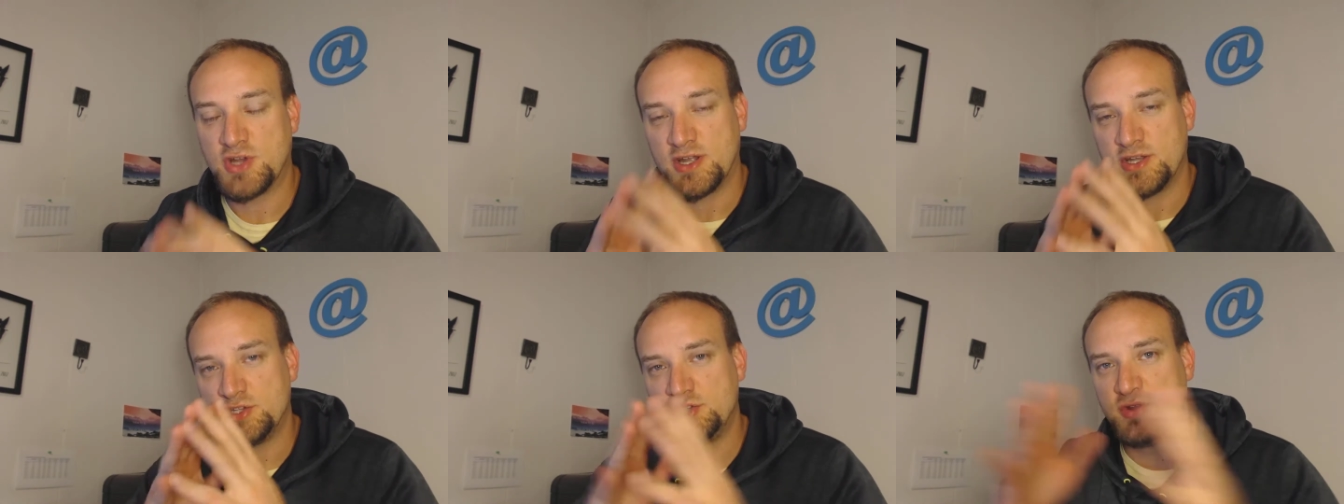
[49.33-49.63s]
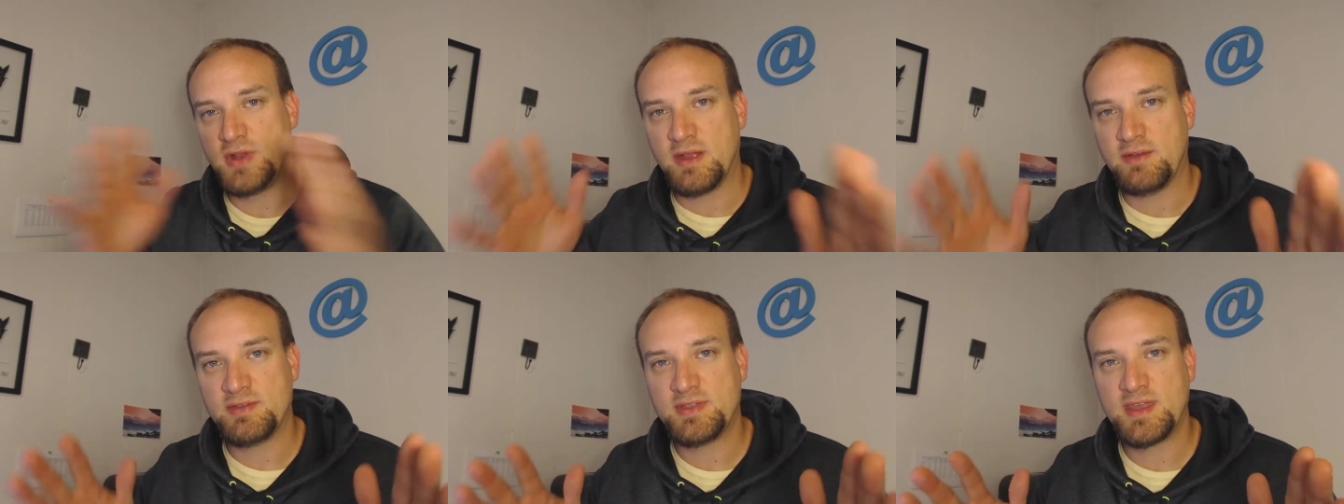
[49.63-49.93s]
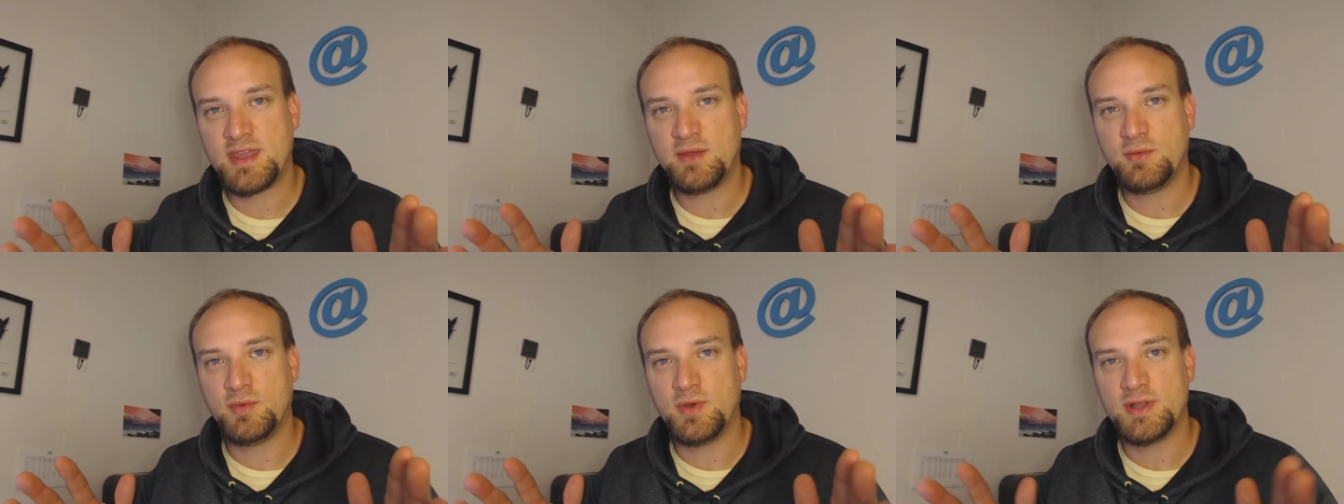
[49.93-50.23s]
trying to shoot
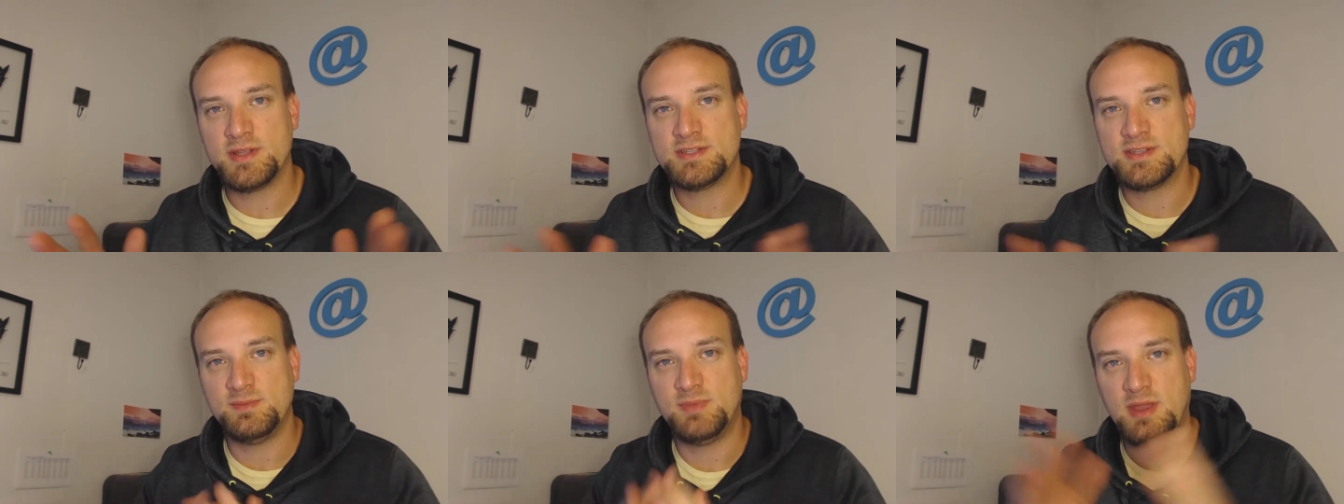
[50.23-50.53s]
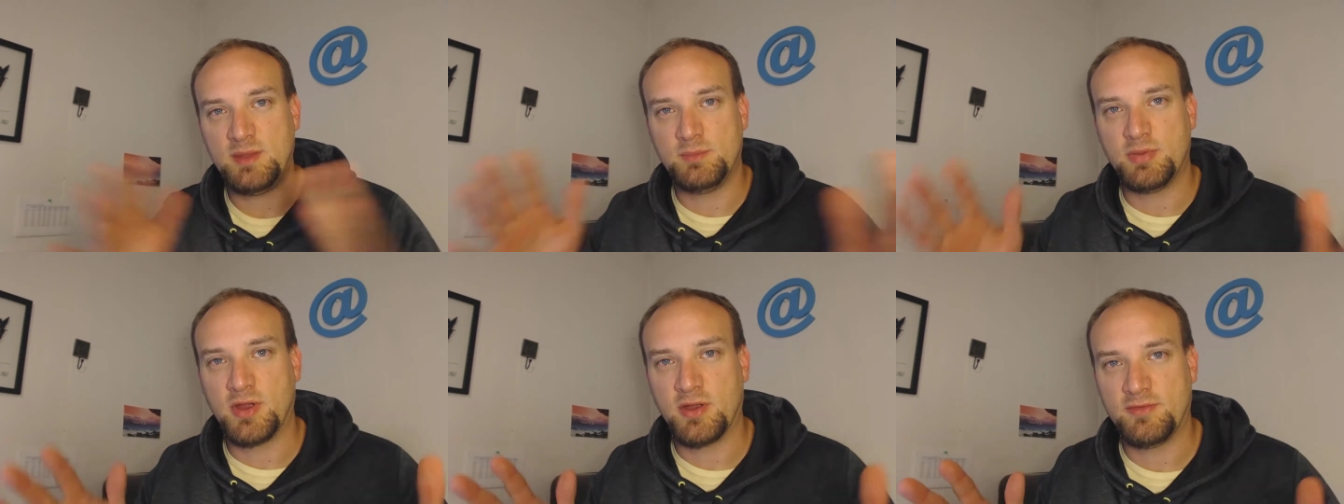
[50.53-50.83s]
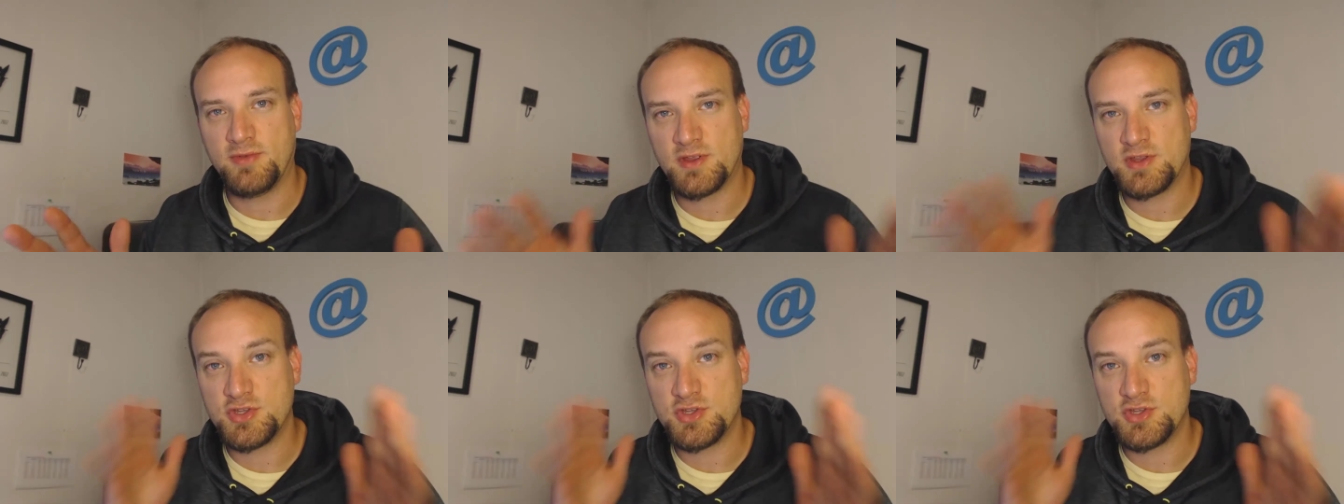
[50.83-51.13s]
everything at once and being
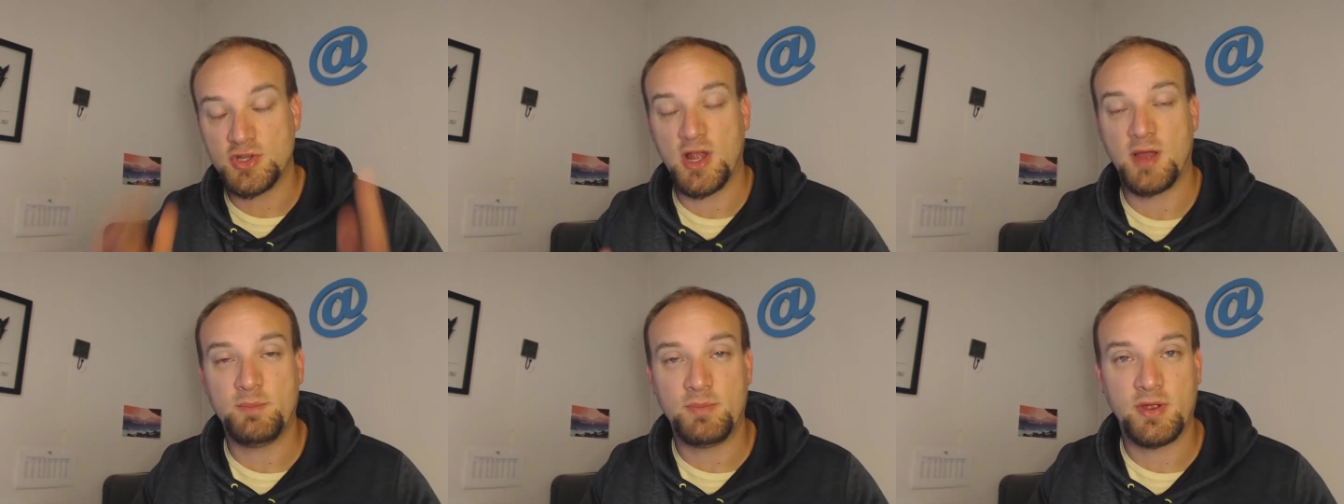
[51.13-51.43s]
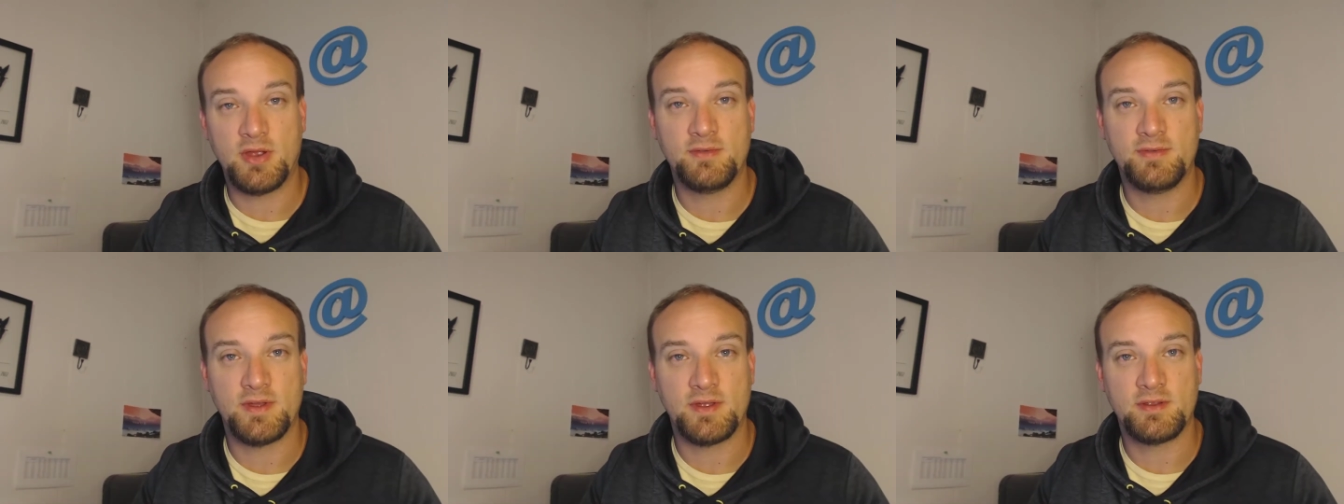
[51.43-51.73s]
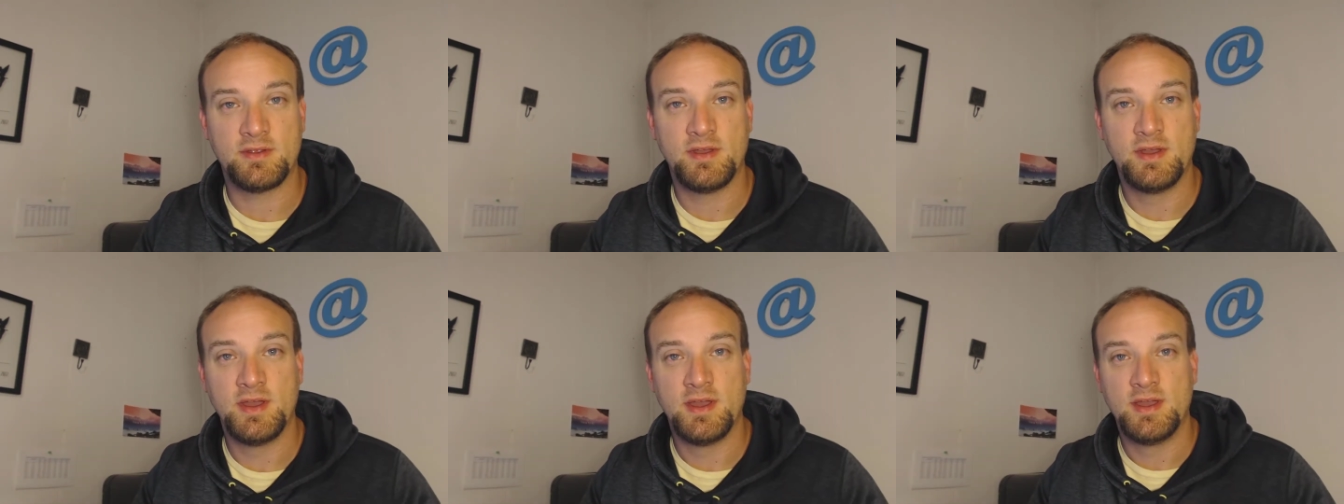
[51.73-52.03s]
perfect, you're not
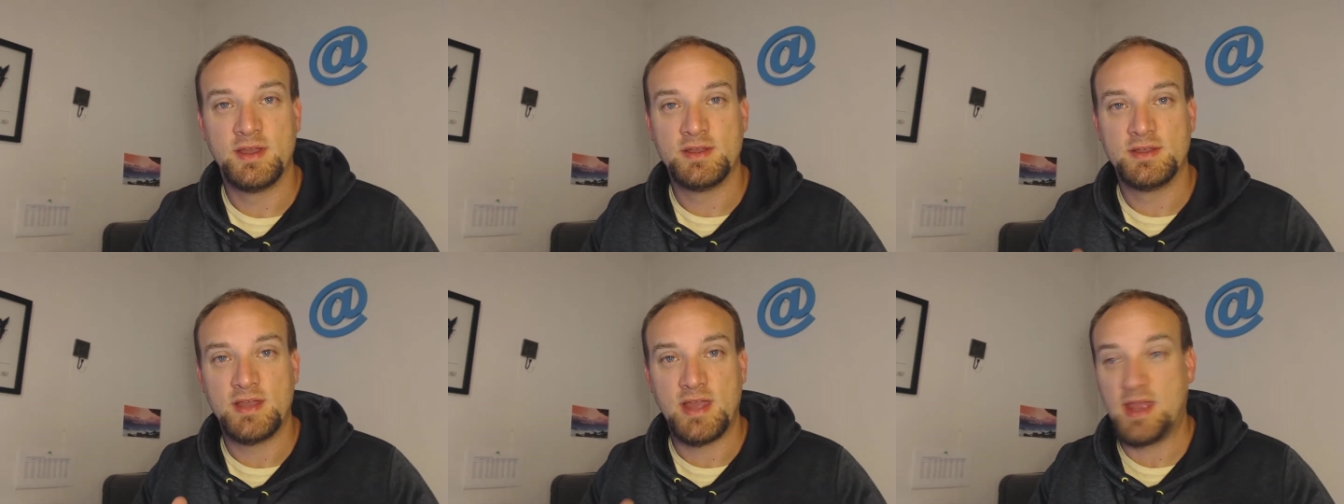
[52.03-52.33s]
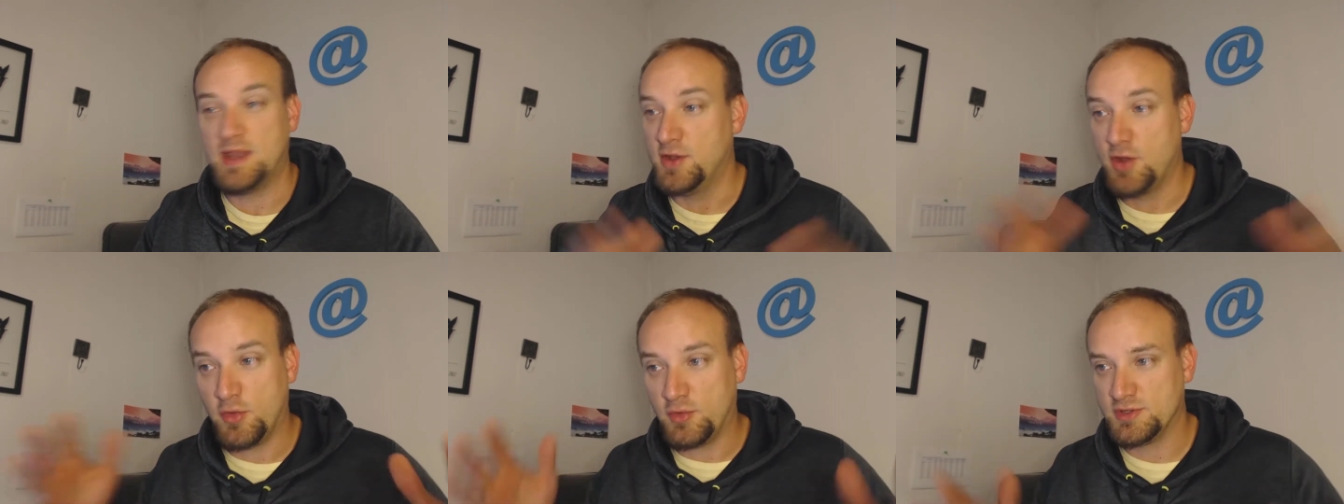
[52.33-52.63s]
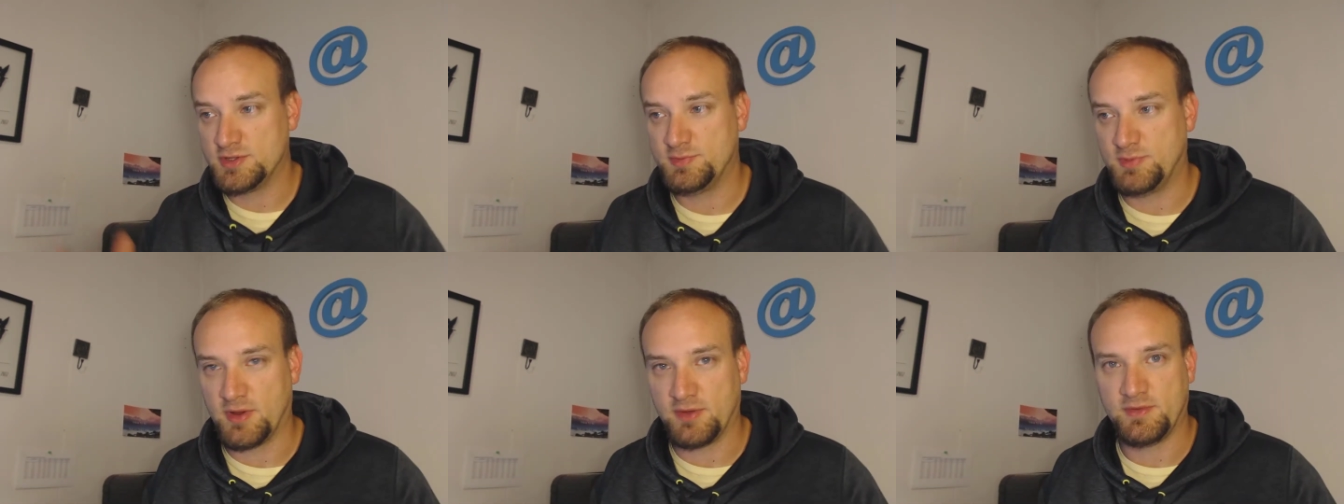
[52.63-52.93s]
perfect, and no
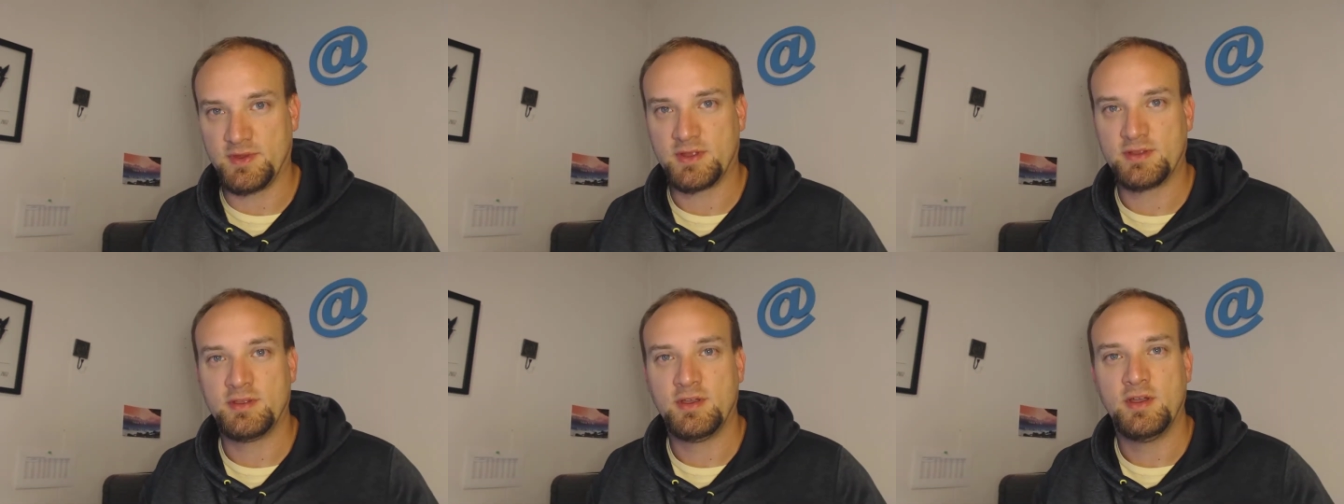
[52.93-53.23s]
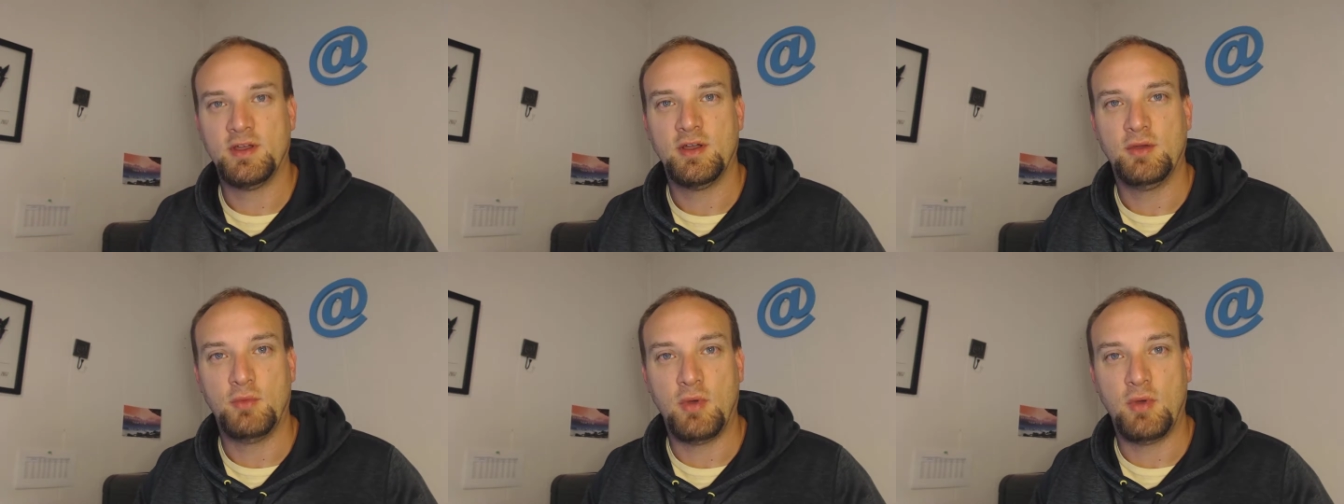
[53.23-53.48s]
one's perfect.